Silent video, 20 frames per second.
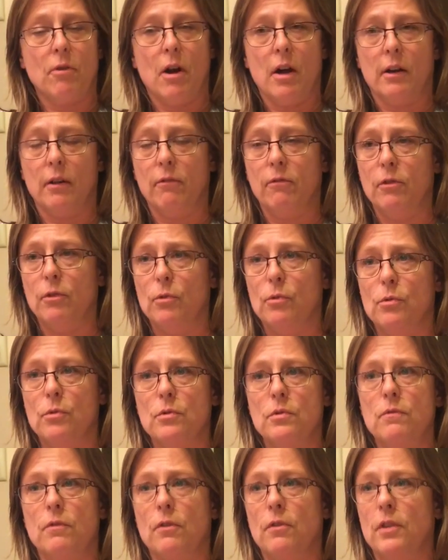rocket
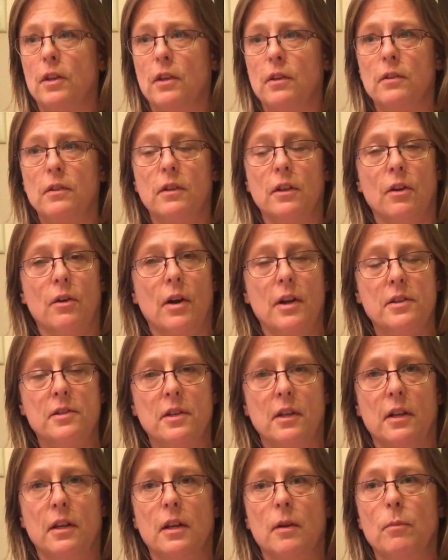fuels for things,
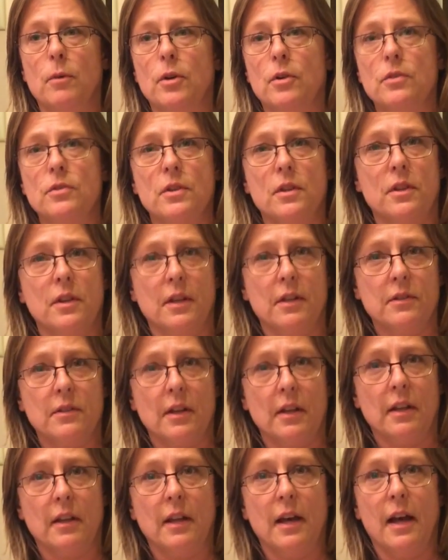icing inhibitors and things
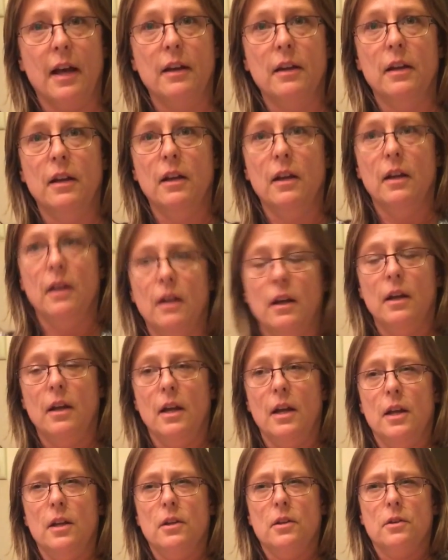like that.
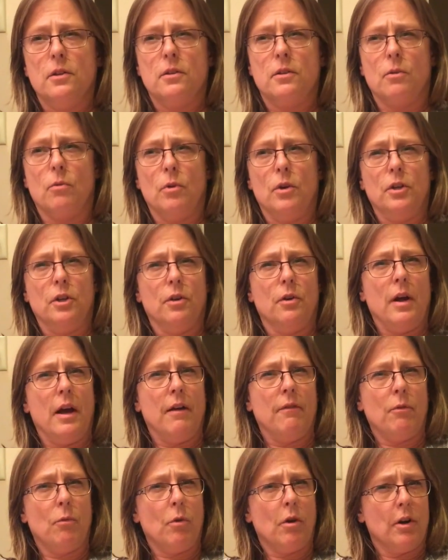So when you
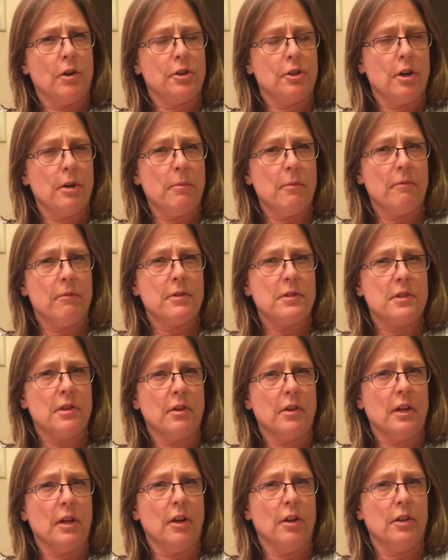have a water treatment
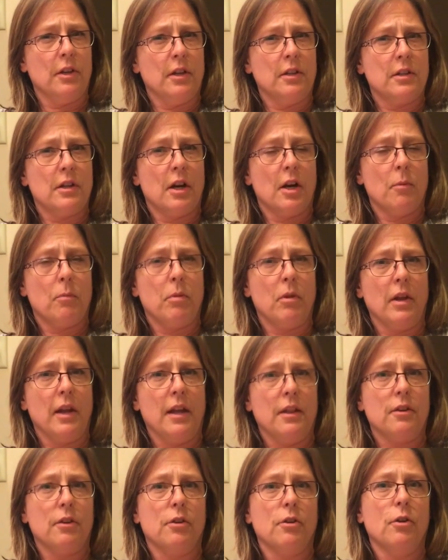facility on the entire
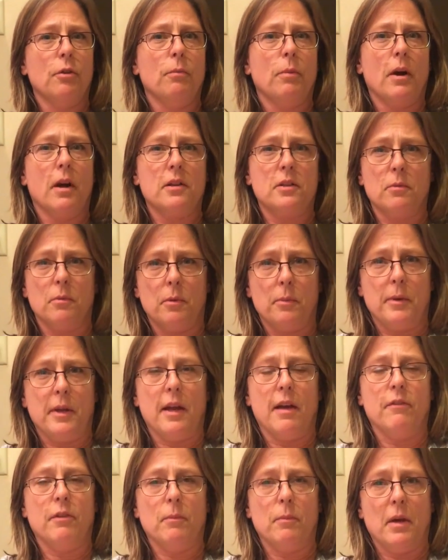plant, there could possibly be
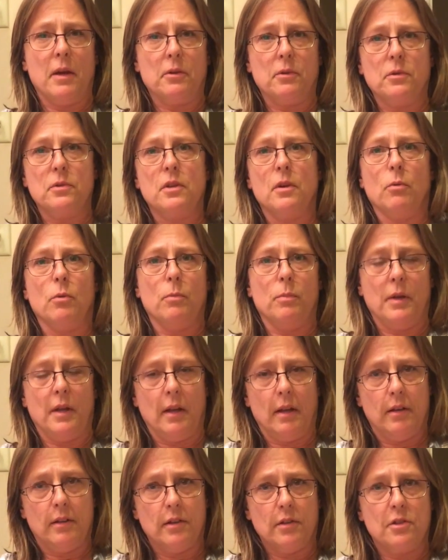heavy metals that would
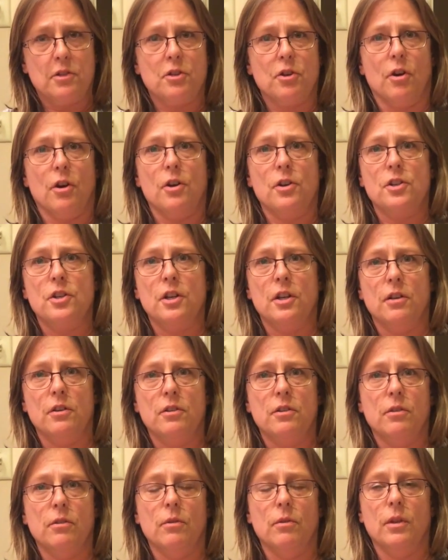be discharged
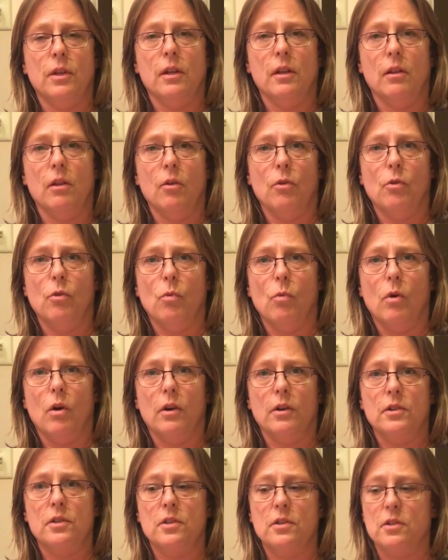into the local
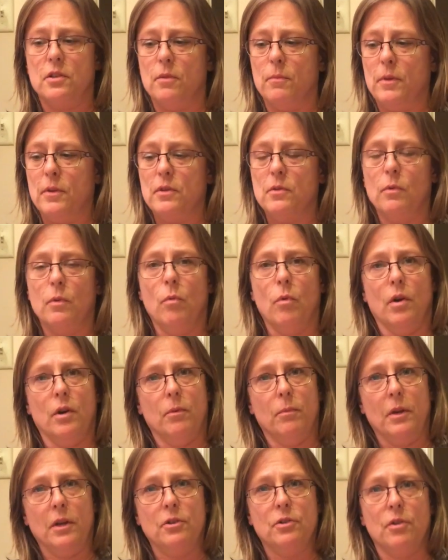water system, and so we wanted
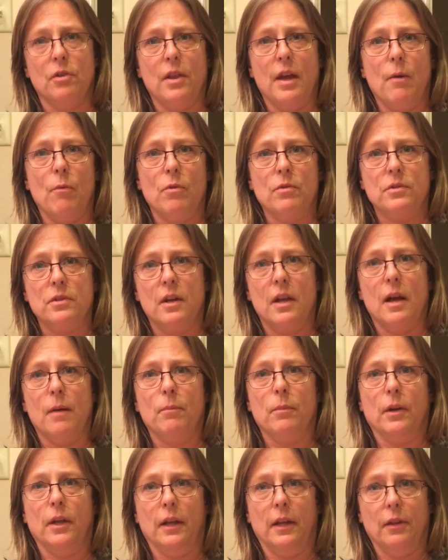to make sure that wasn't
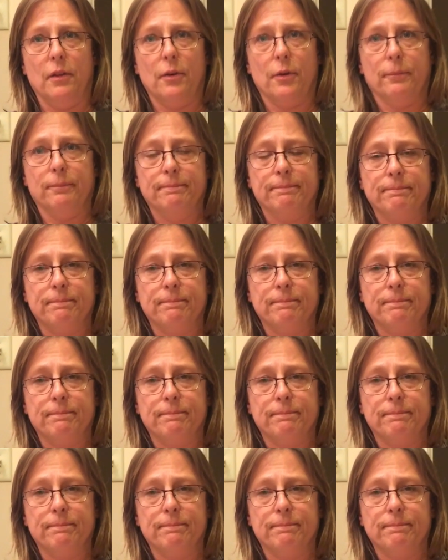happening either.